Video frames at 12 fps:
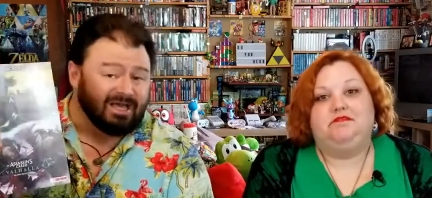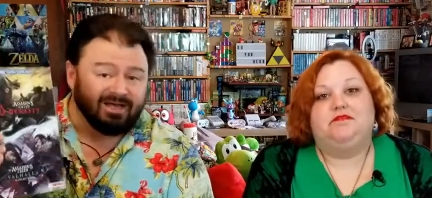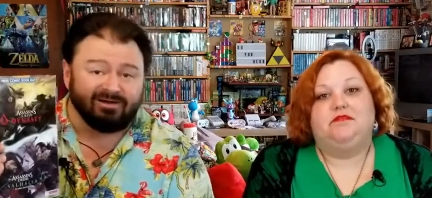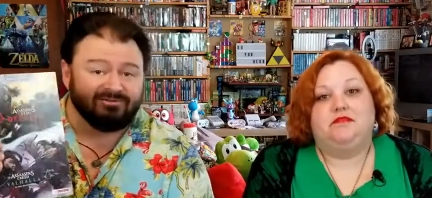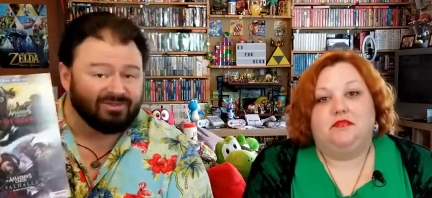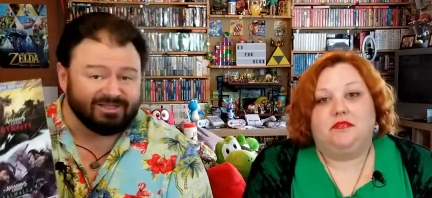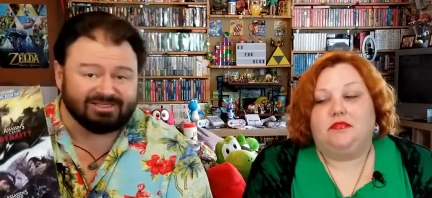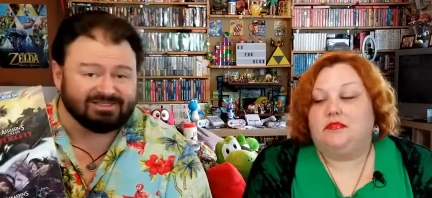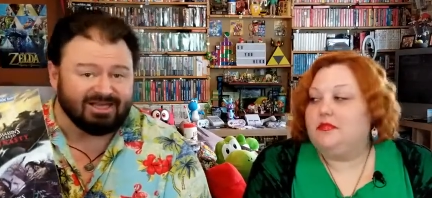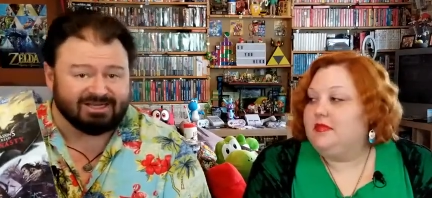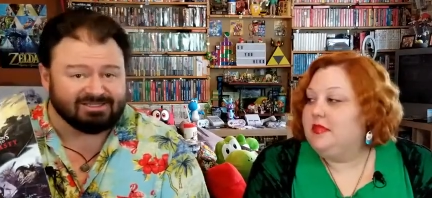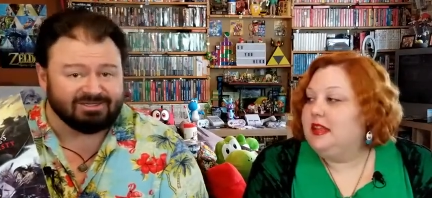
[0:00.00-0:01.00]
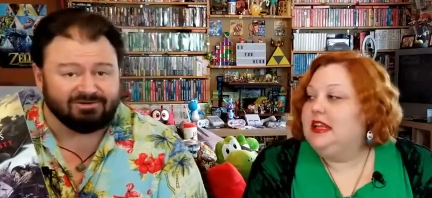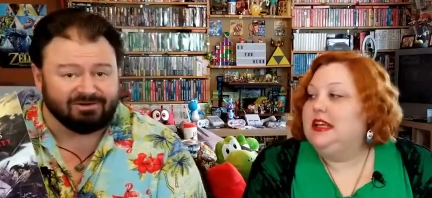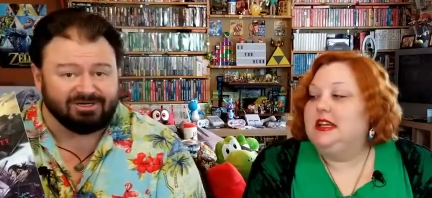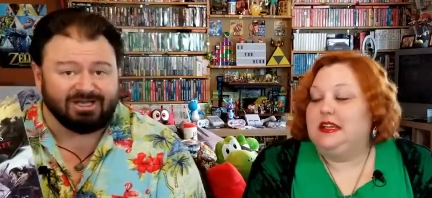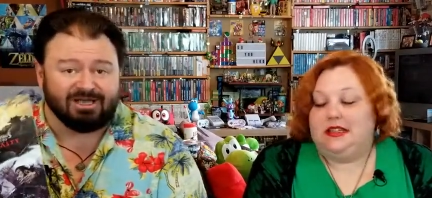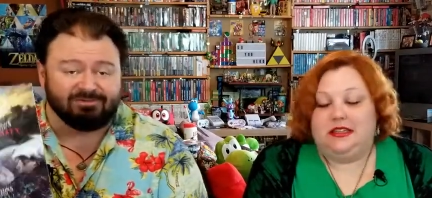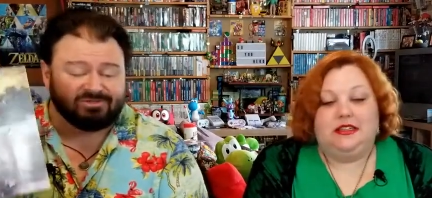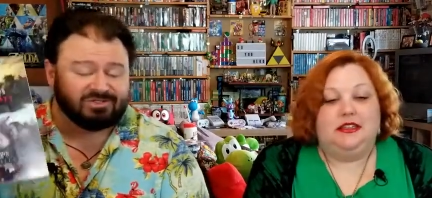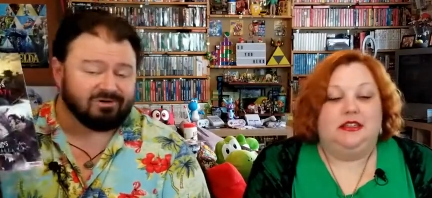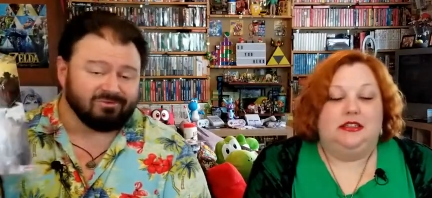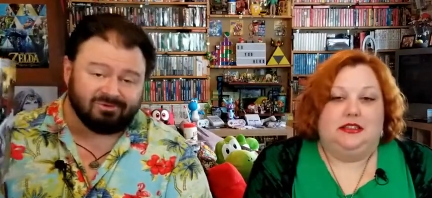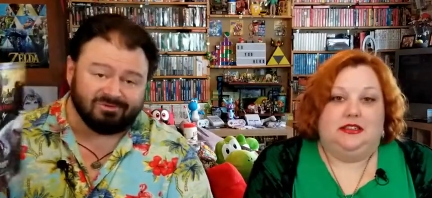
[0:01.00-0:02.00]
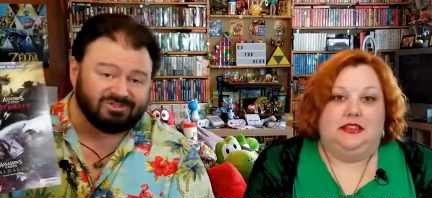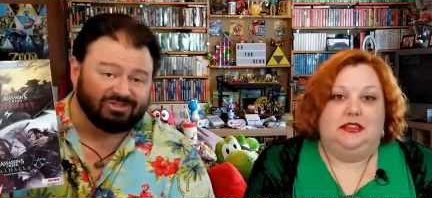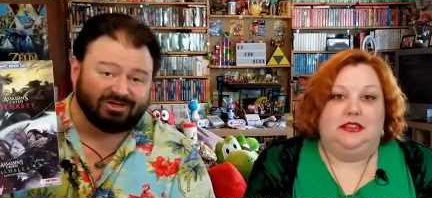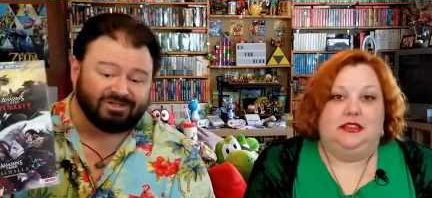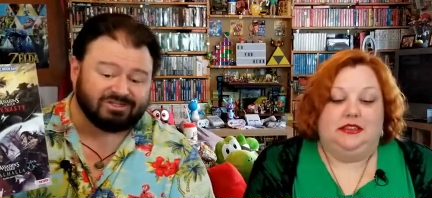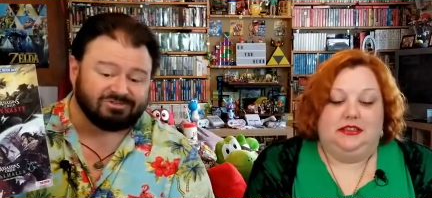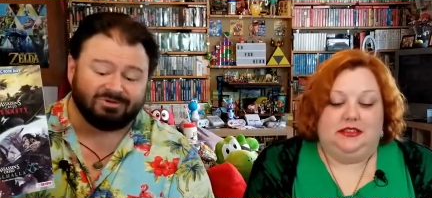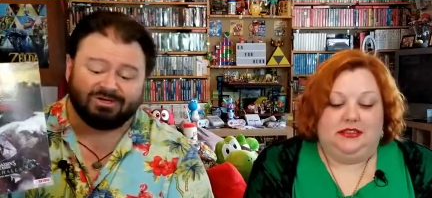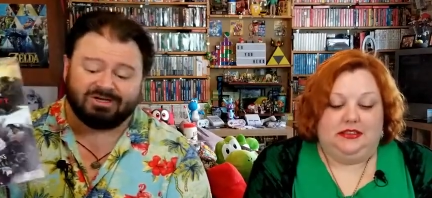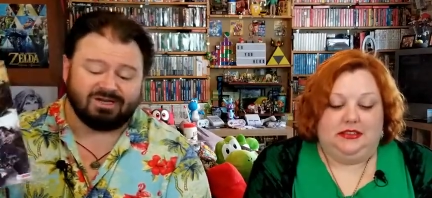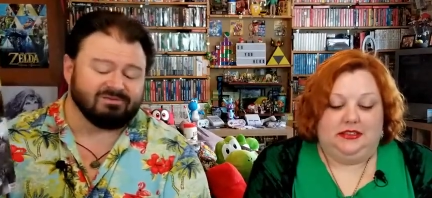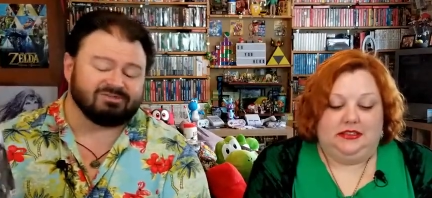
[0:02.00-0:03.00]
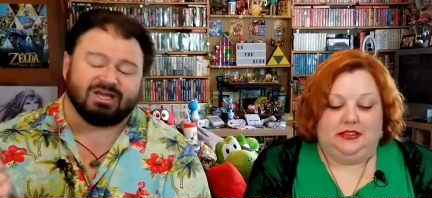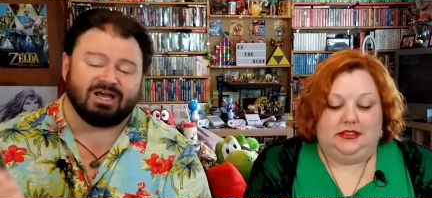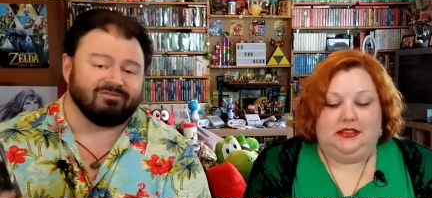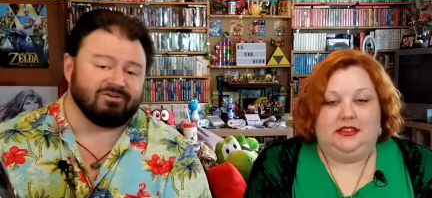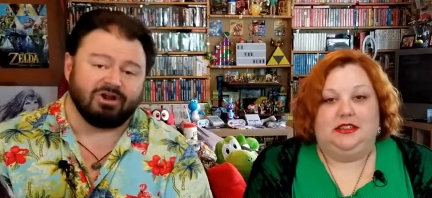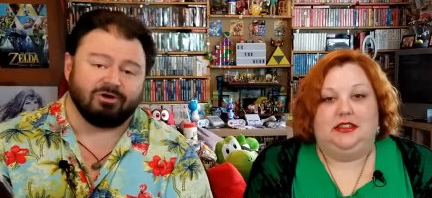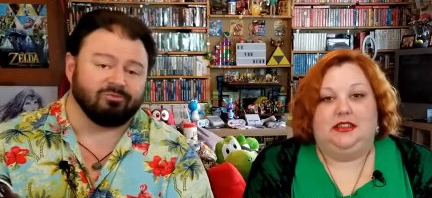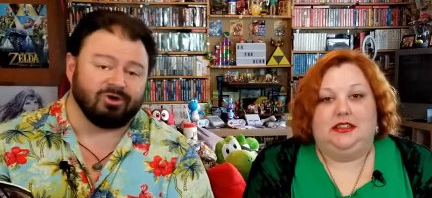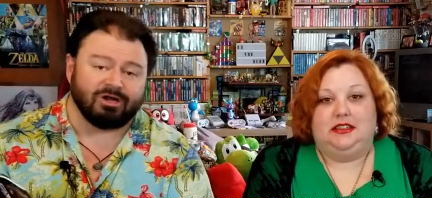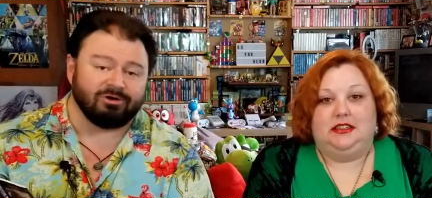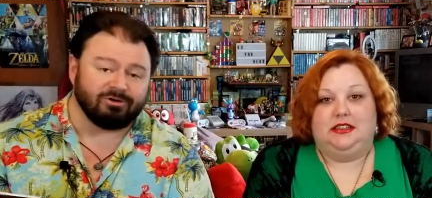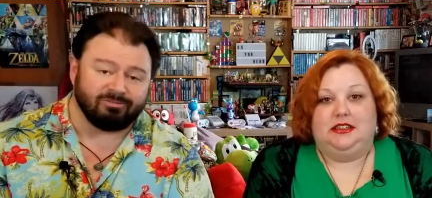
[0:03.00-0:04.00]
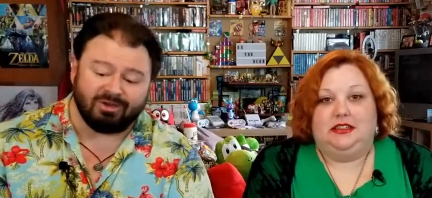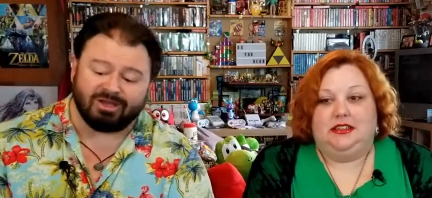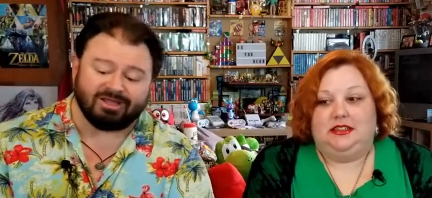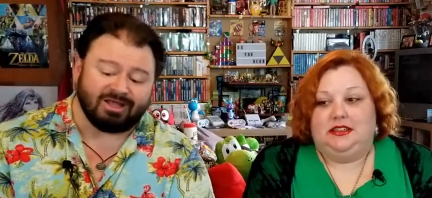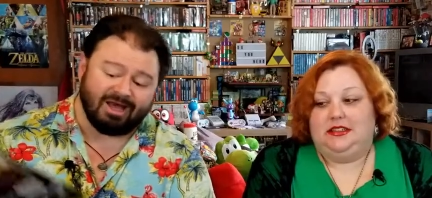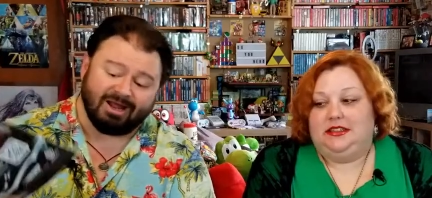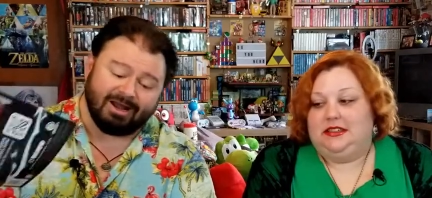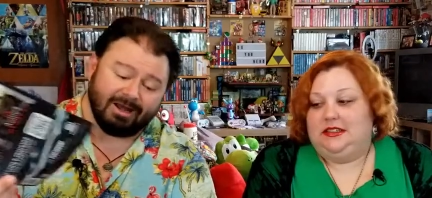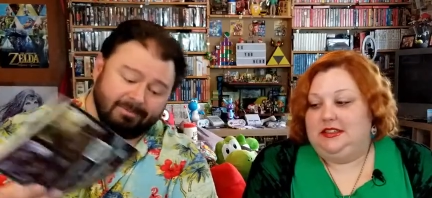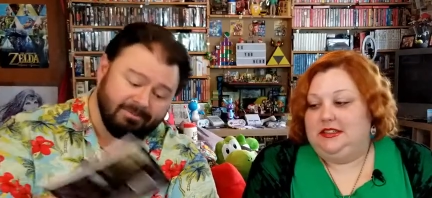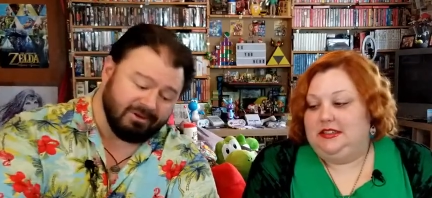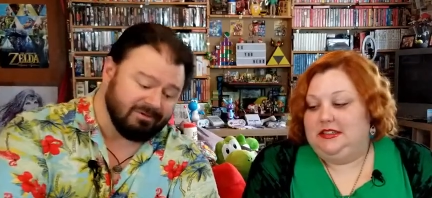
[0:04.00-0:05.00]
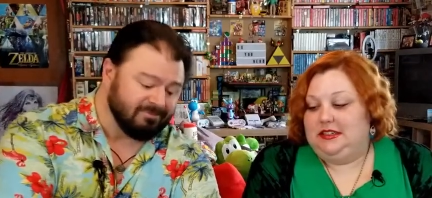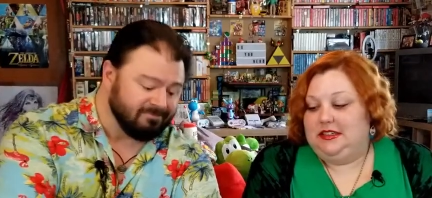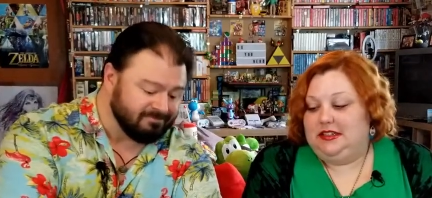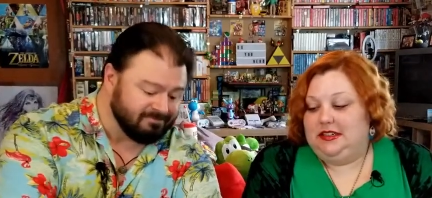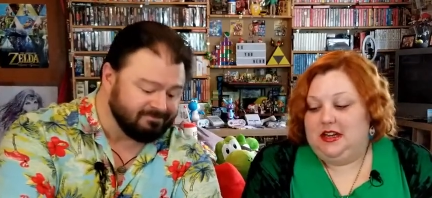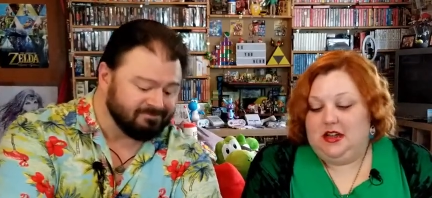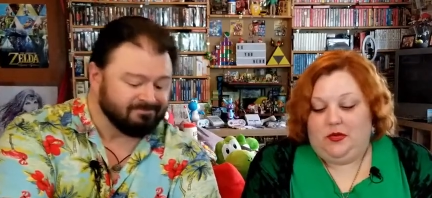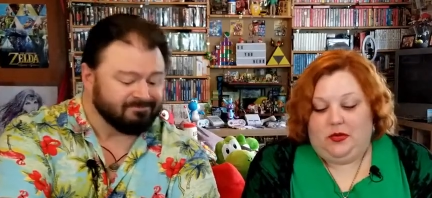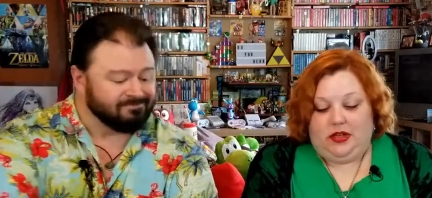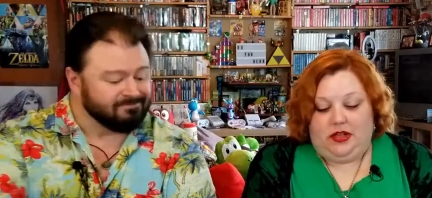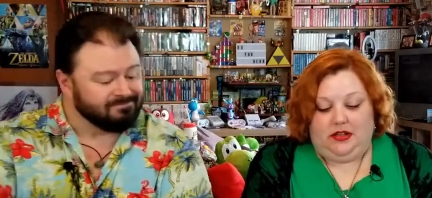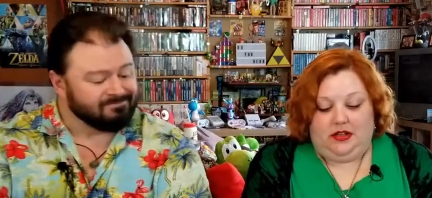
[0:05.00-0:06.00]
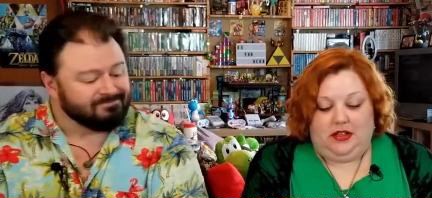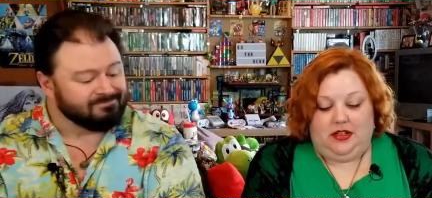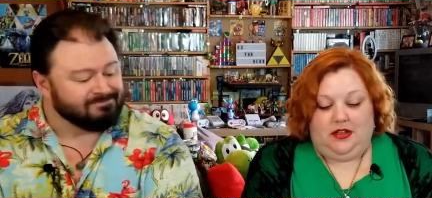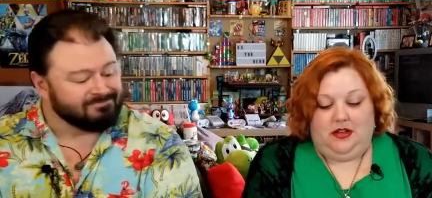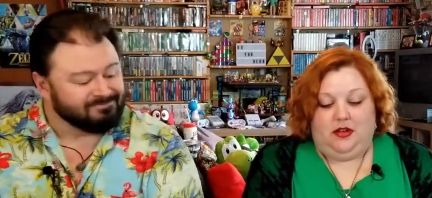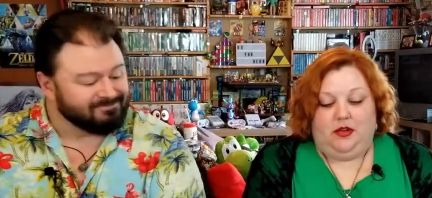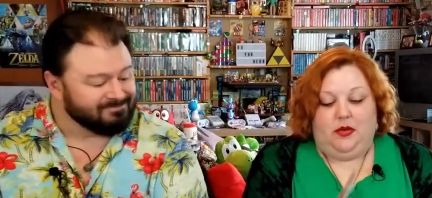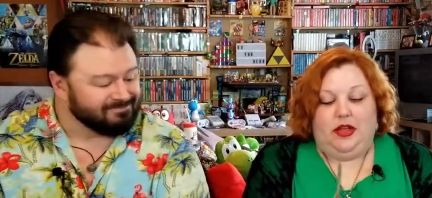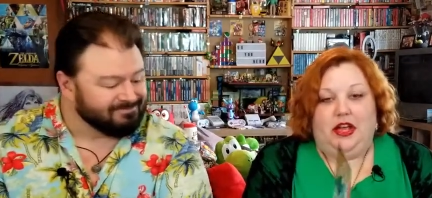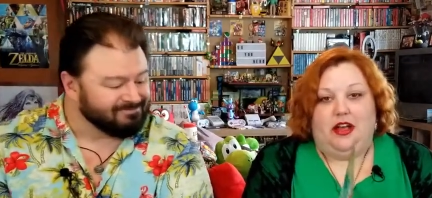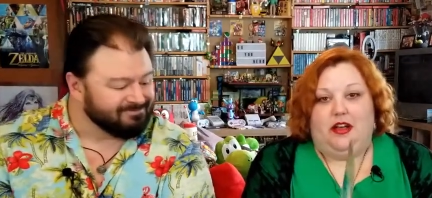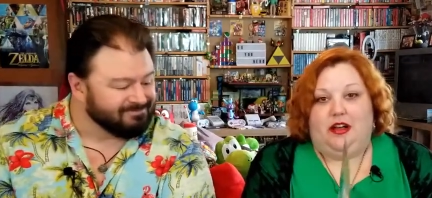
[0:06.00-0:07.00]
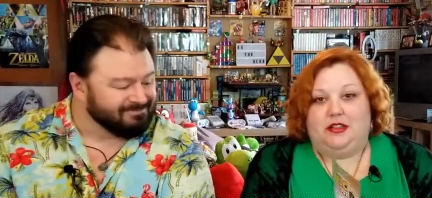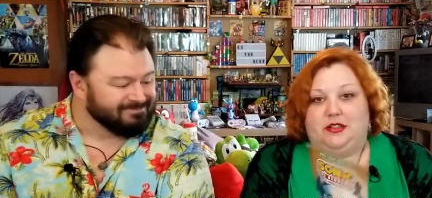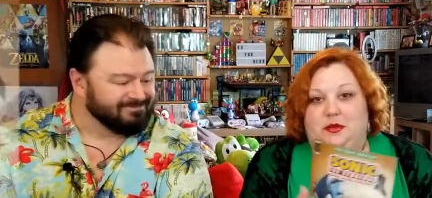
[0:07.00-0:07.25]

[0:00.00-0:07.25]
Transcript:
Speaker 1: of the Assassin's Creed game, so when we saw this one, it was kind of a no-brainer to pick that up.
Speaker 2: Well, we uh, also